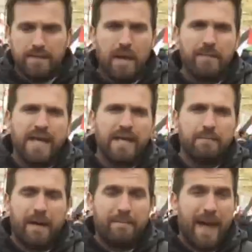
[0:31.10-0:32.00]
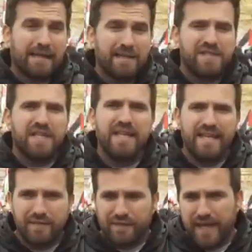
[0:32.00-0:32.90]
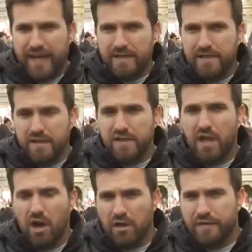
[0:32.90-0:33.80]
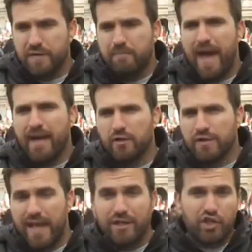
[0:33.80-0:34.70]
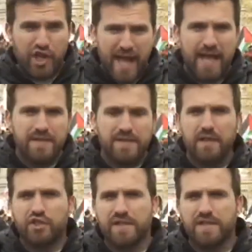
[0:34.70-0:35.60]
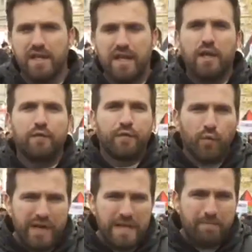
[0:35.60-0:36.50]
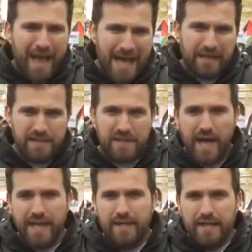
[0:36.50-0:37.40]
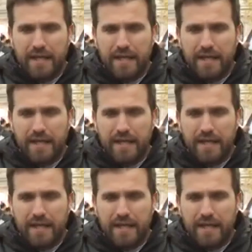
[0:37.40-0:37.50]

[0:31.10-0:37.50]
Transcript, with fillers: dominated by Palestinian flags, scarves, banners, and chants such as Free Palestine.